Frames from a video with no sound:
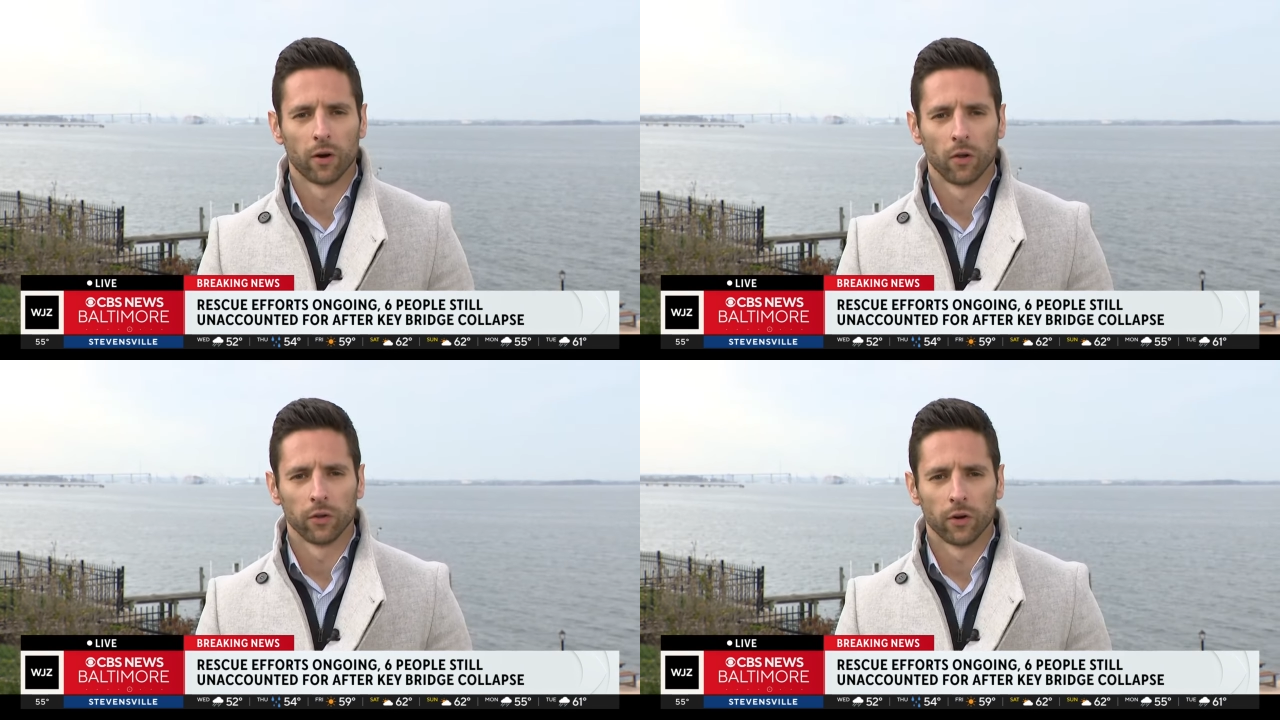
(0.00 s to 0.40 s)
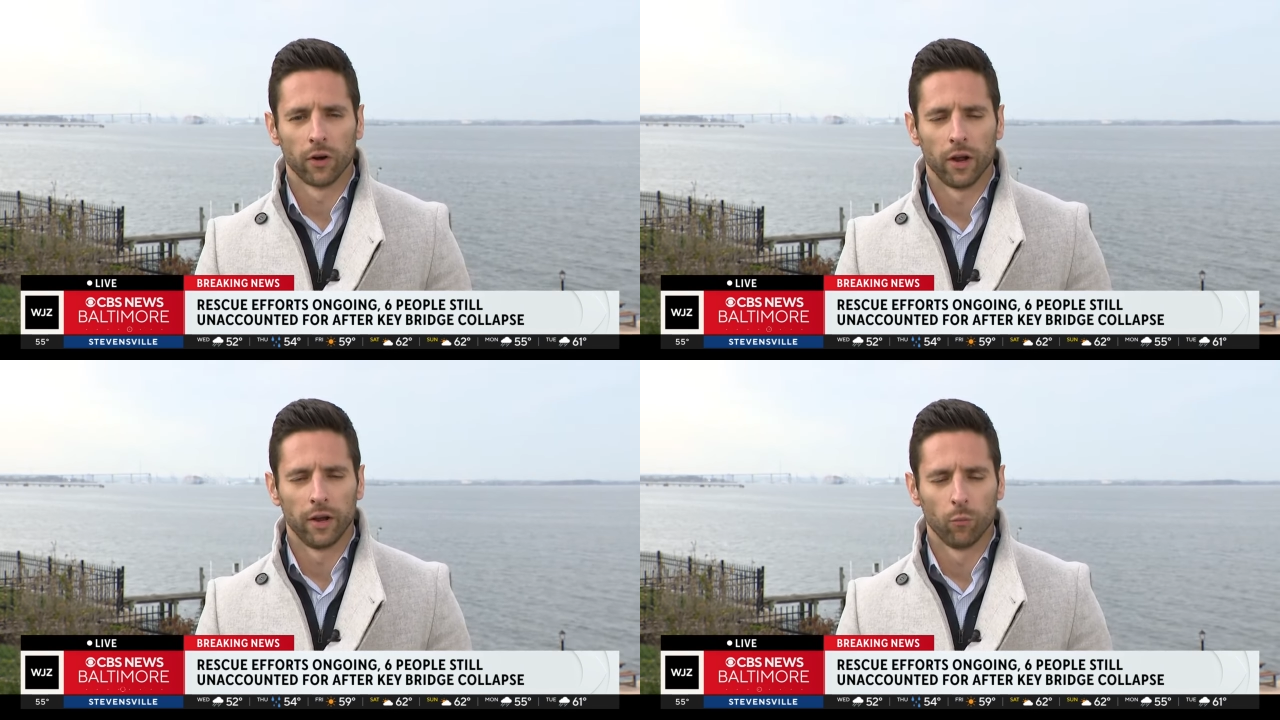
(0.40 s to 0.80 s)
earlier
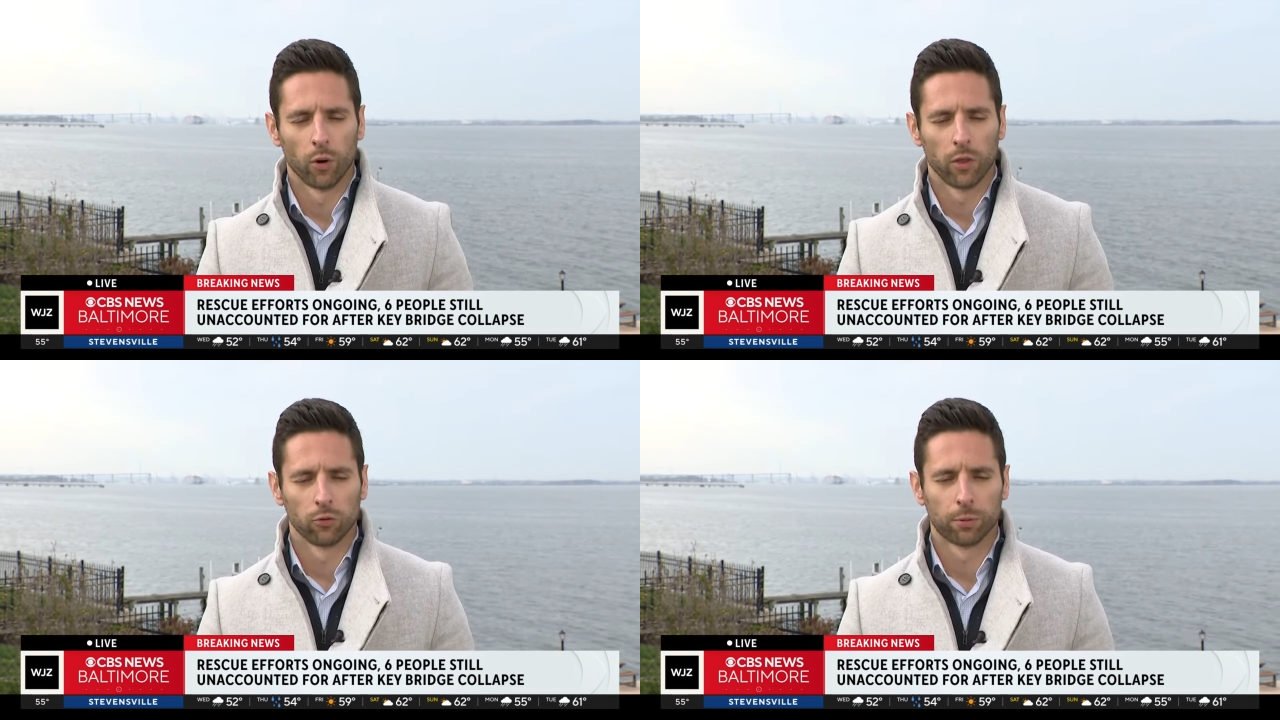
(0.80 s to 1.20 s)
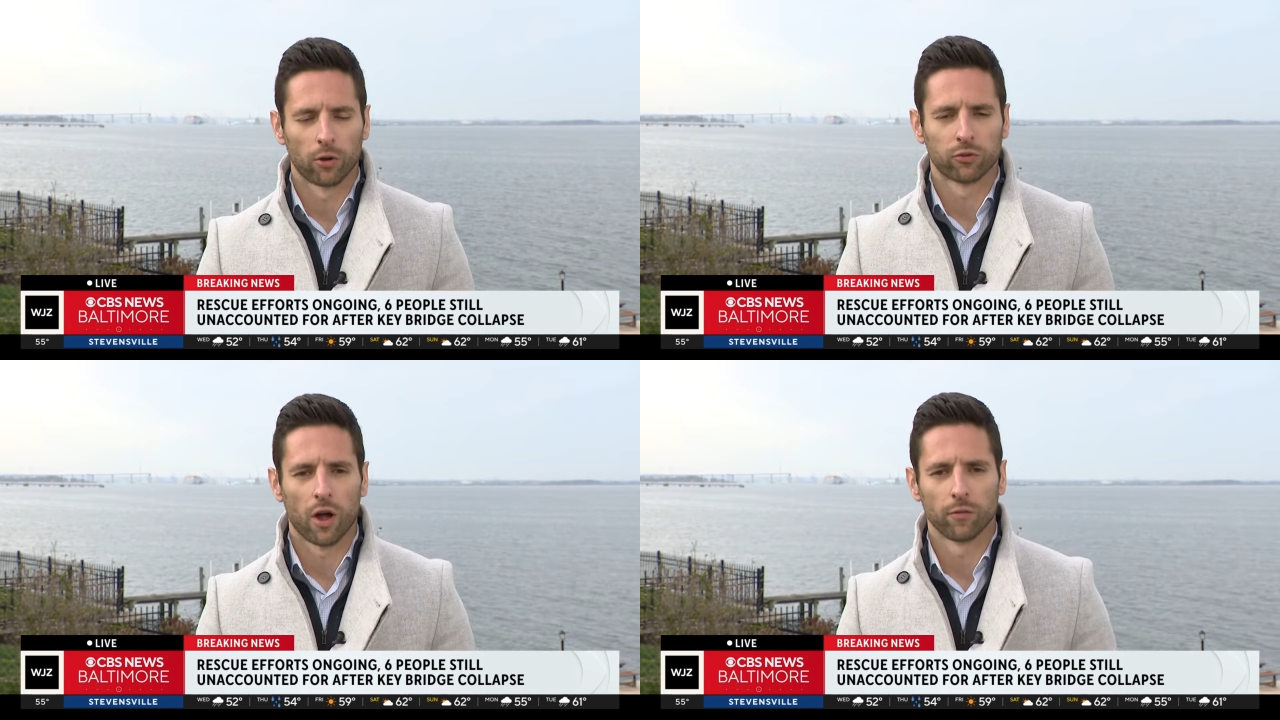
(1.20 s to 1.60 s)
in one of those
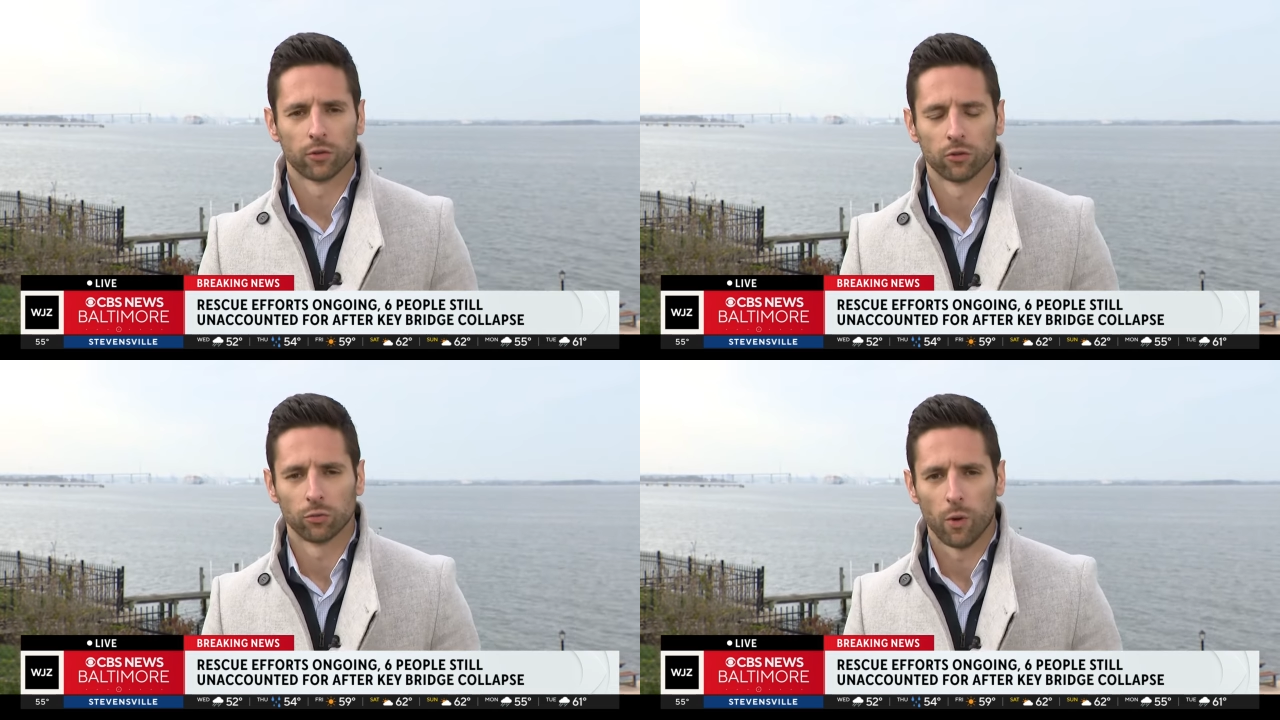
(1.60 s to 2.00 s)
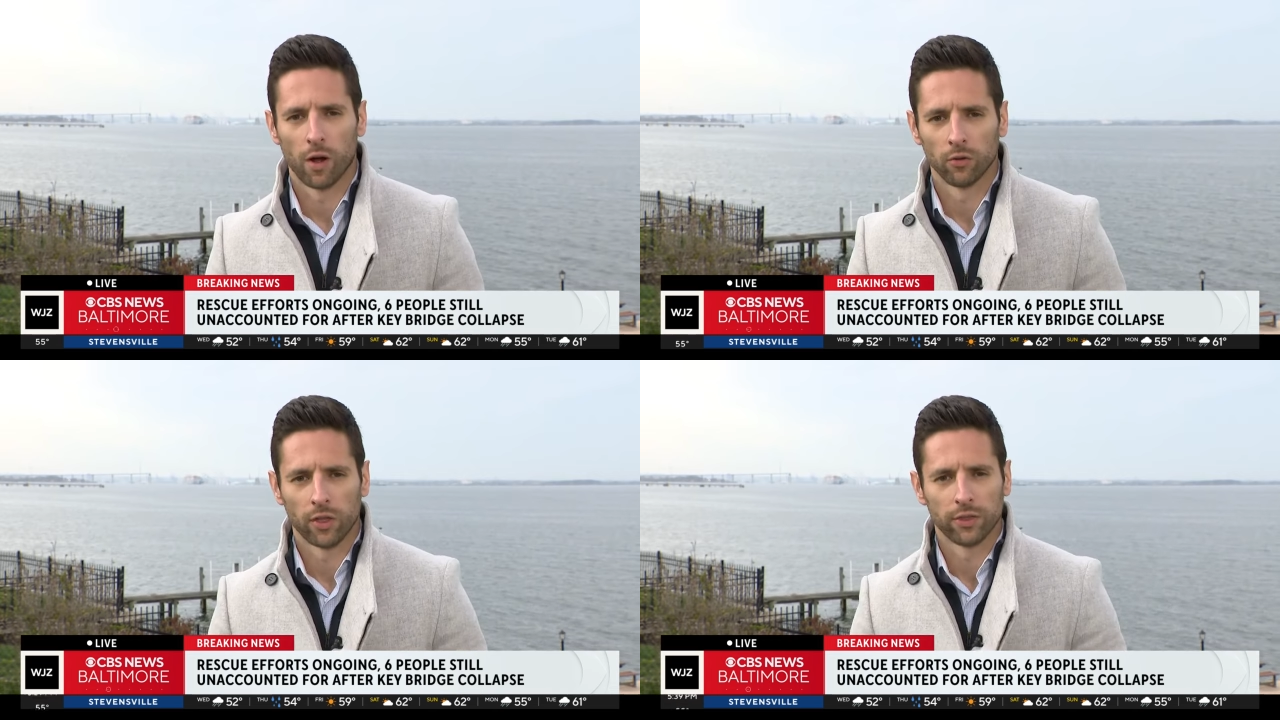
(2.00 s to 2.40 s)
press conferences as
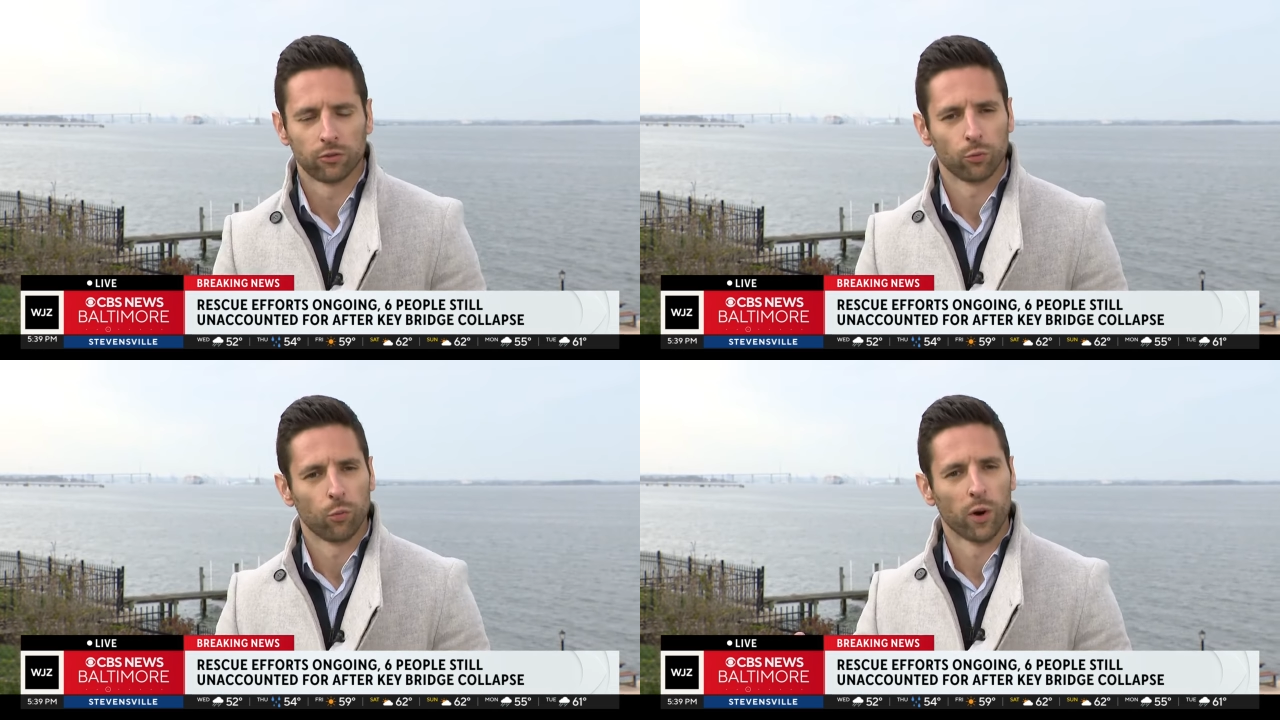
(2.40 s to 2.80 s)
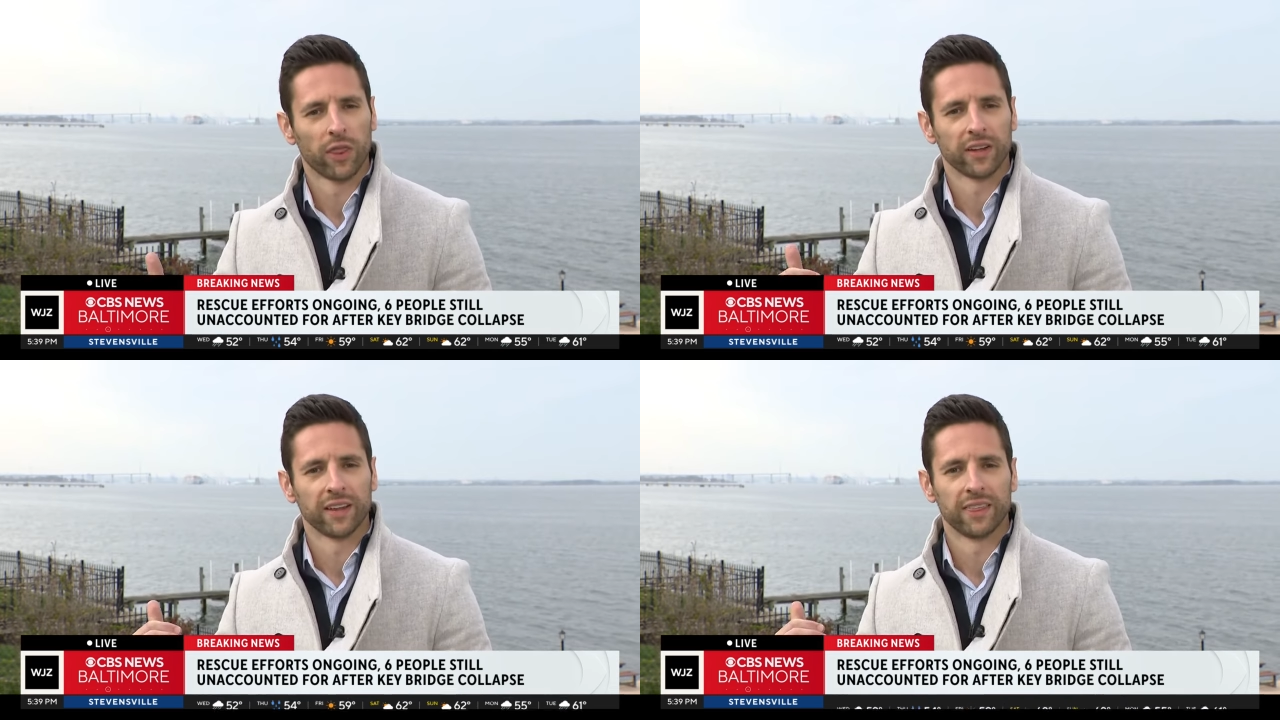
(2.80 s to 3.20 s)
well that this was one of
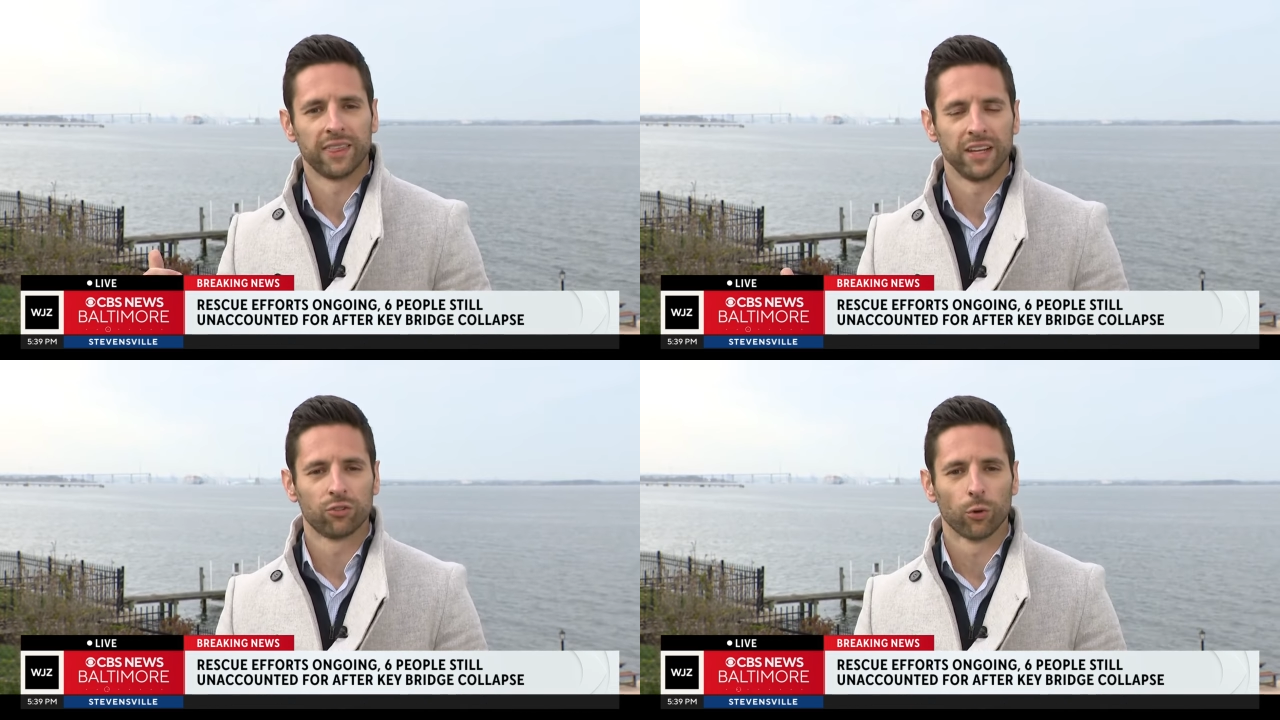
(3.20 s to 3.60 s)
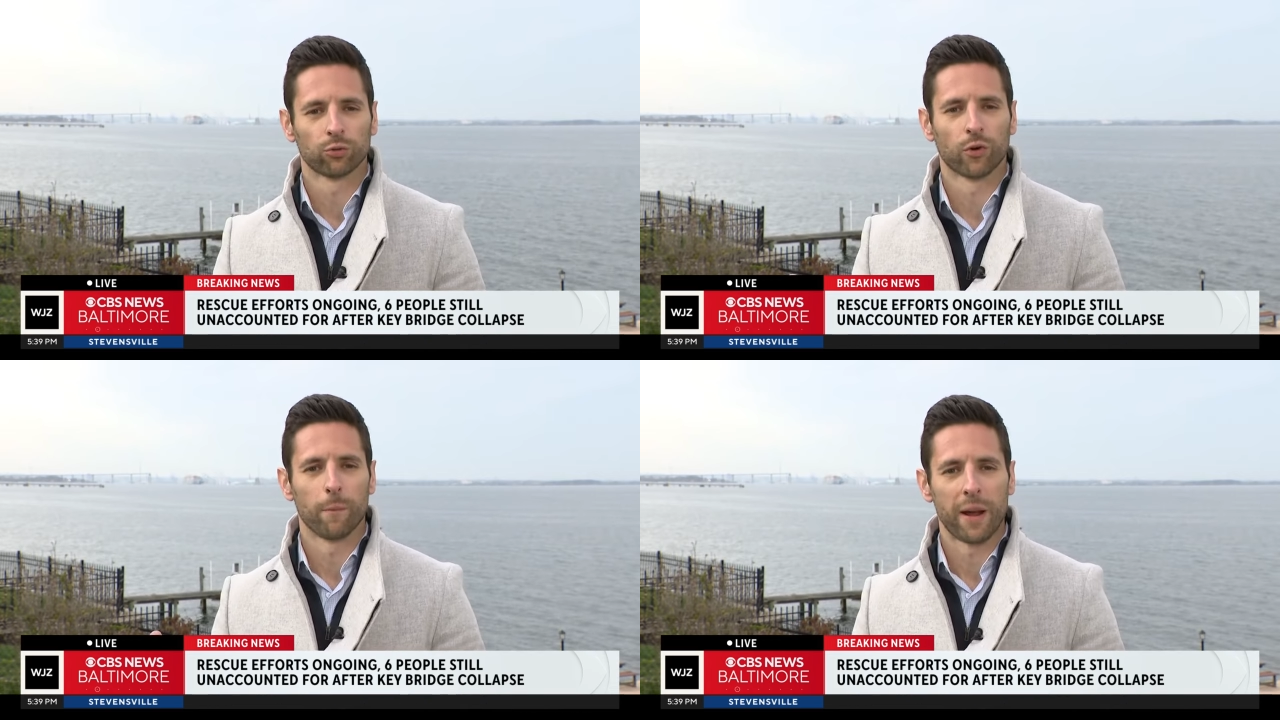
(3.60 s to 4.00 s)
the cathedrals
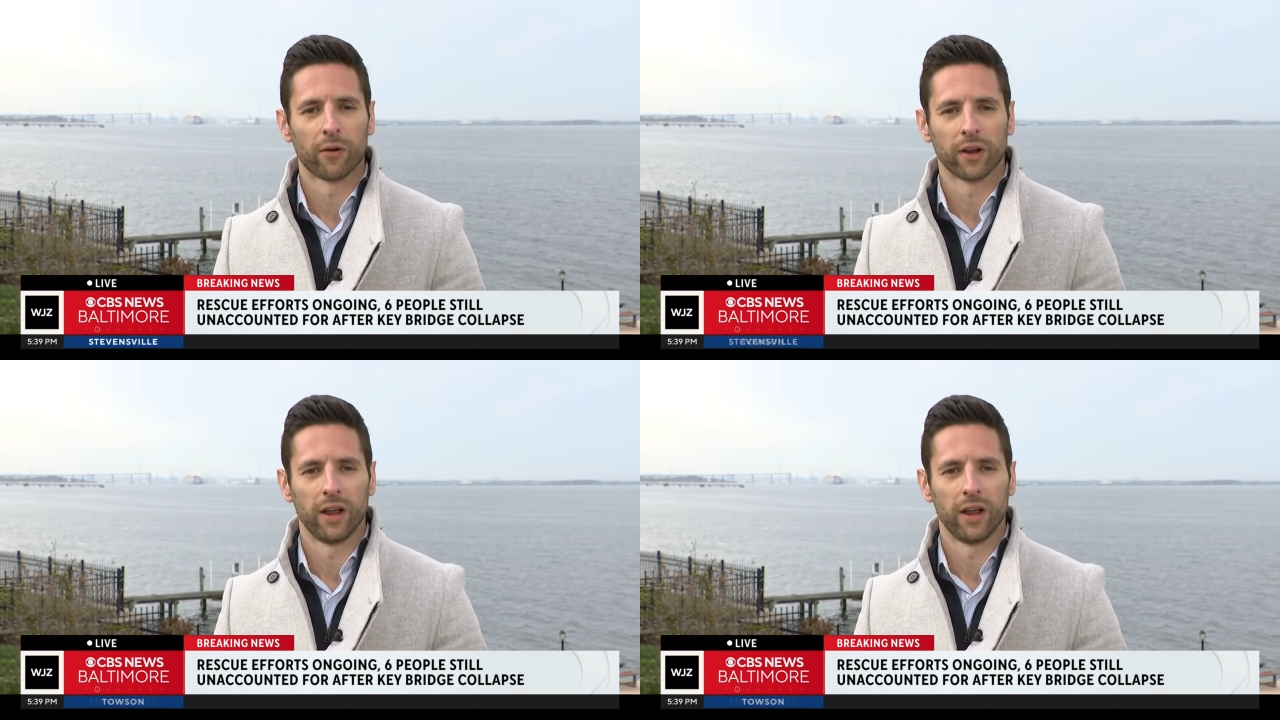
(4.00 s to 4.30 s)
for American